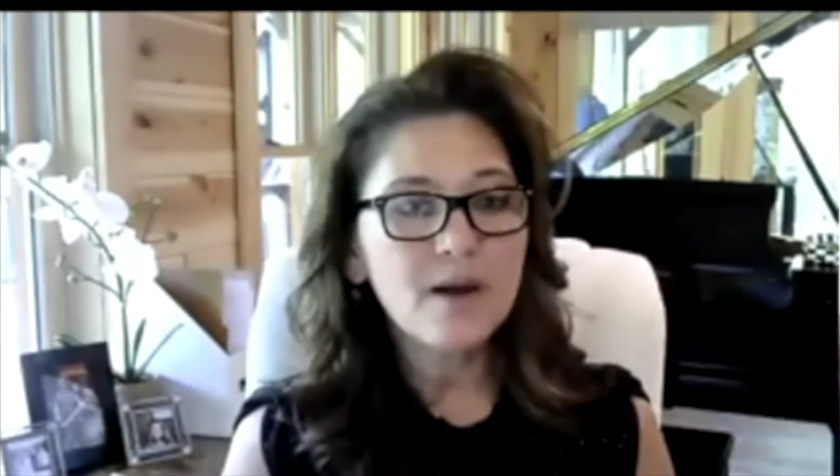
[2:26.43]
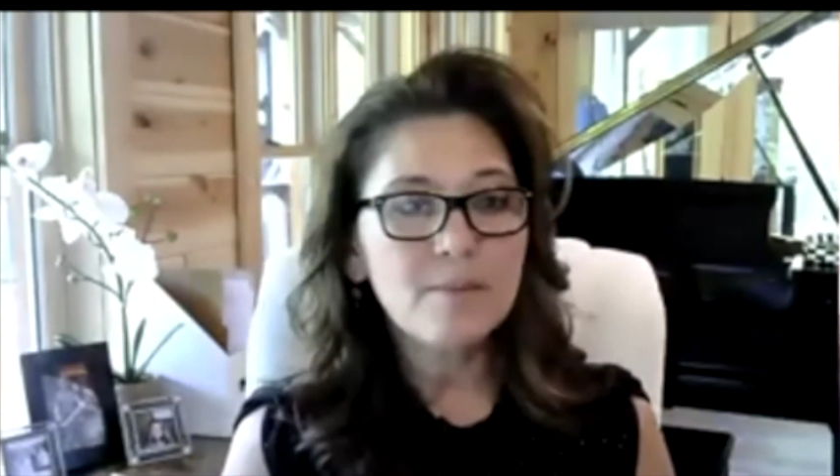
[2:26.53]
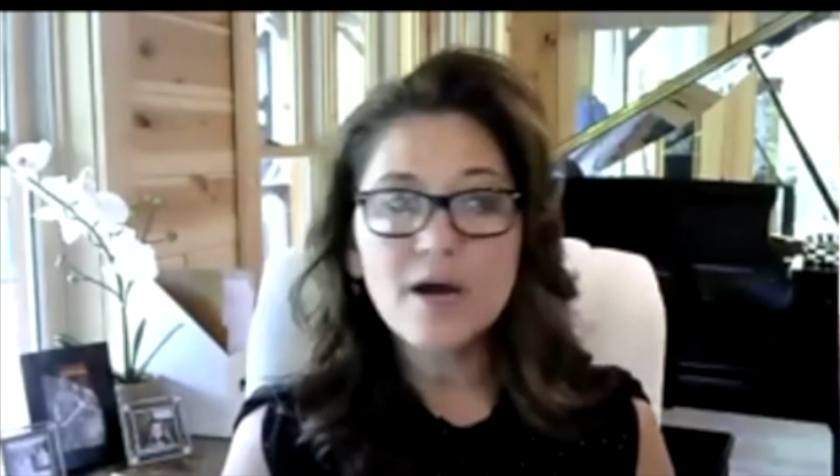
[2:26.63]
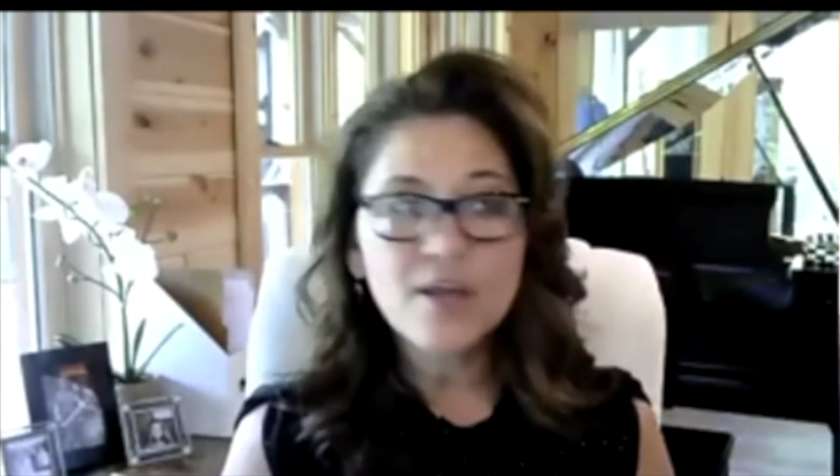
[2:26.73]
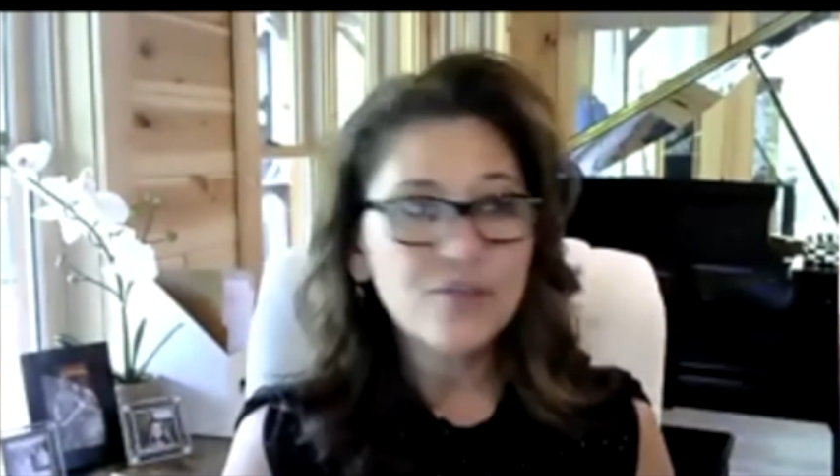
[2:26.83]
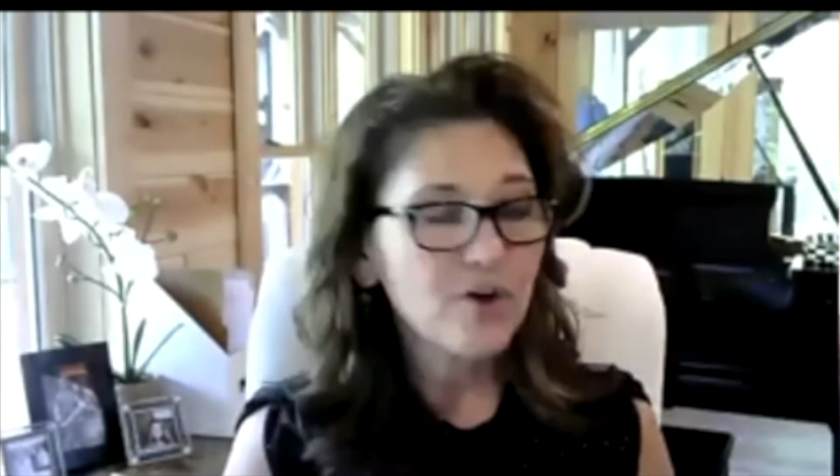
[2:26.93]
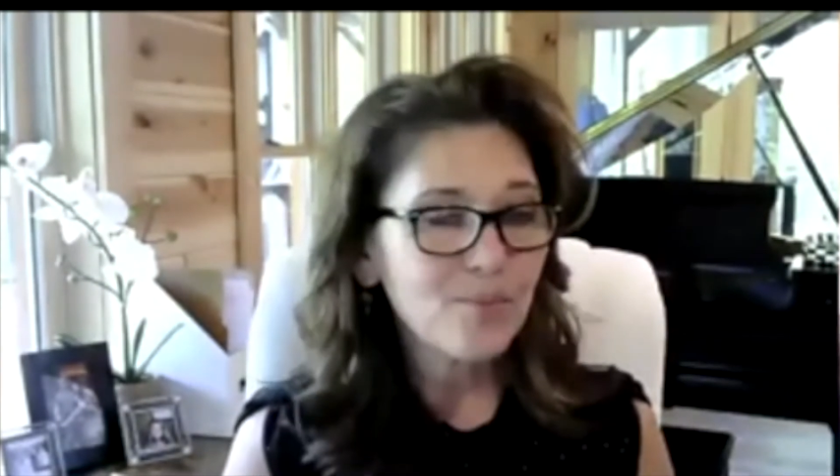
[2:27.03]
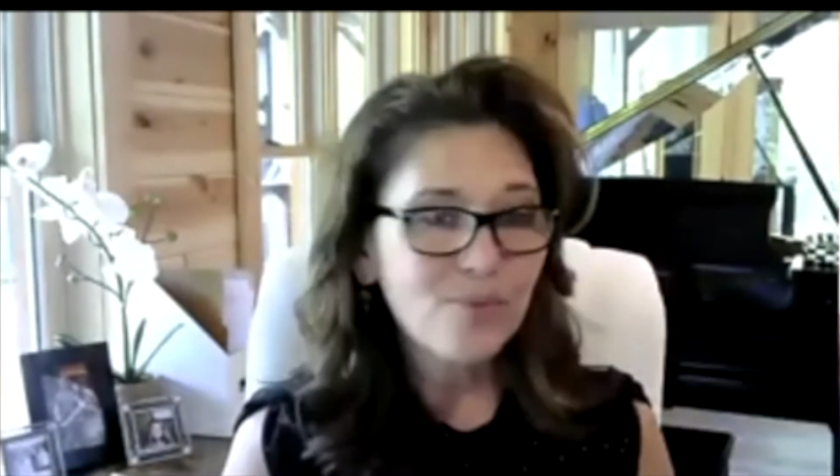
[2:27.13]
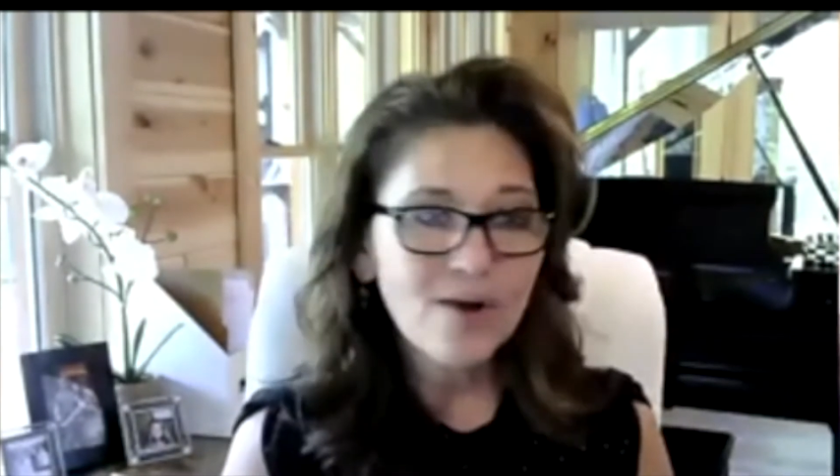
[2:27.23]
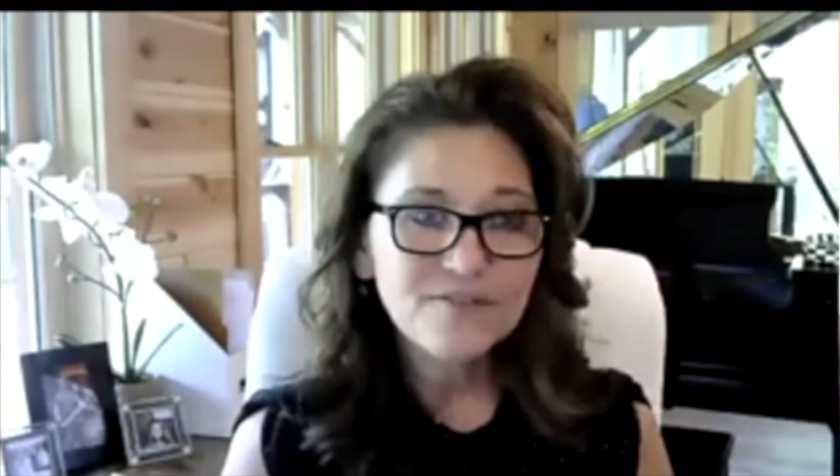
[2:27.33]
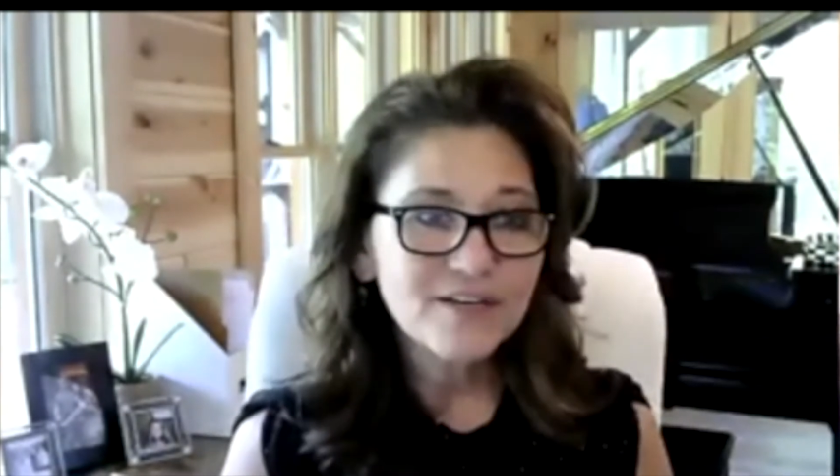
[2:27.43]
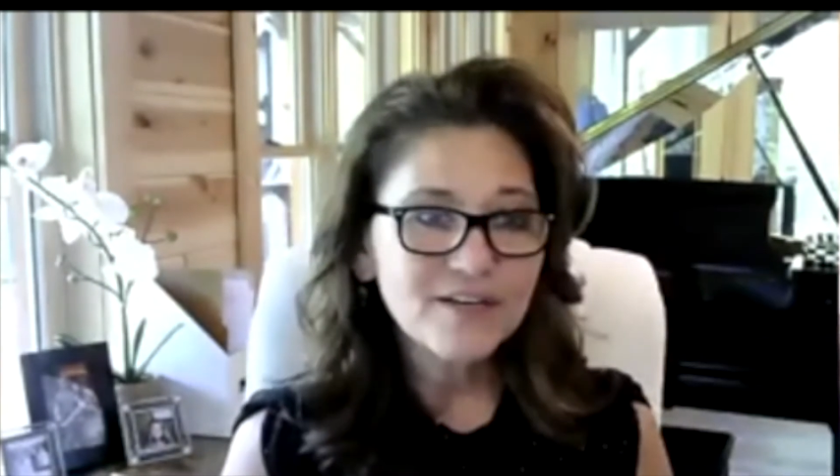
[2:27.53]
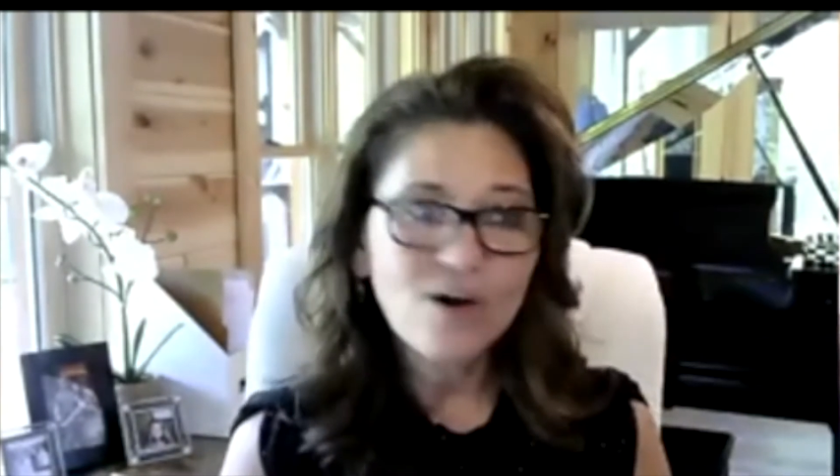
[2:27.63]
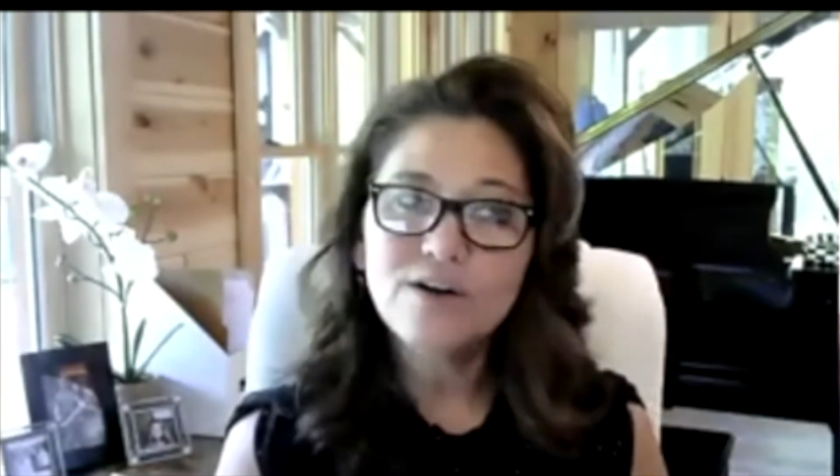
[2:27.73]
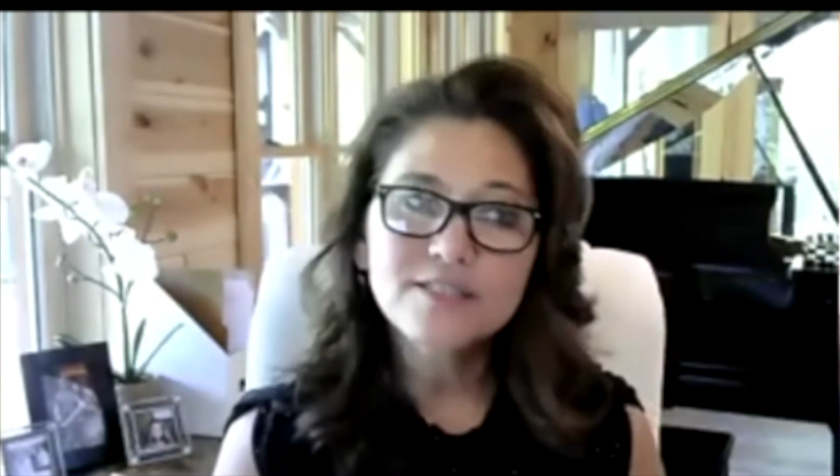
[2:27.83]
another nonprofit
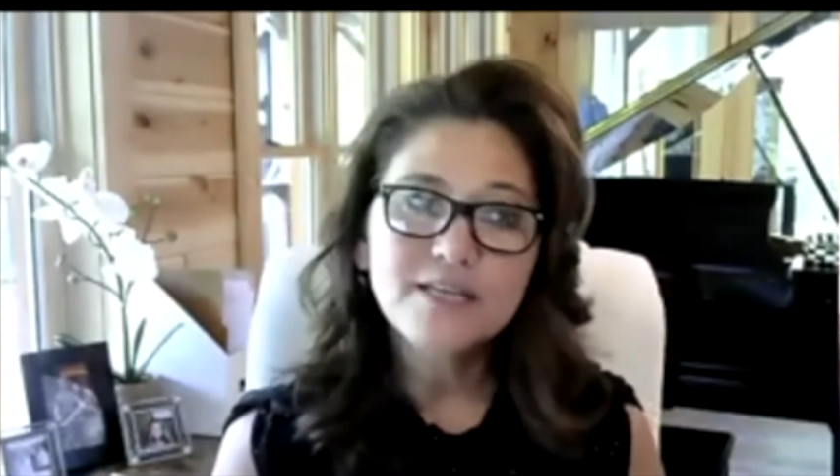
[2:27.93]
called